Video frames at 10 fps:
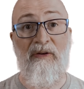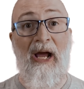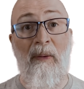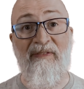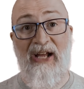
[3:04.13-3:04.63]

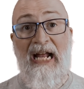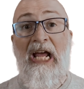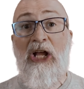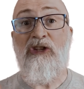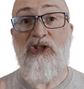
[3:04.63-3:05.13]
Now we've got
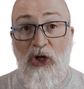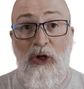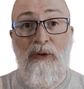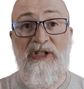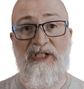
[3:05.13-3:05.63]

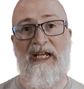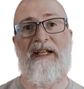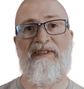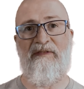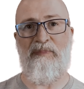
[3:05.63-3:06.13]
two
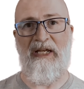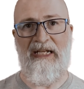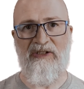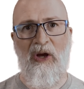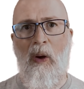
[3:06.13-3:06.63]
shades of
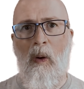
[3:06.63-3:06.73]
beige